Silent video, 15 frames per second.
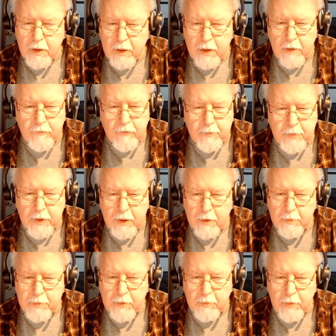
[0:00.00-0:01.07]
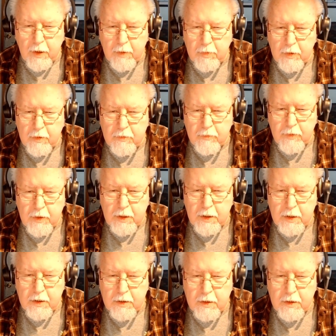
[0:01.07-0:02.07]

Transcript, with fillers: never pick up the Bible and read it,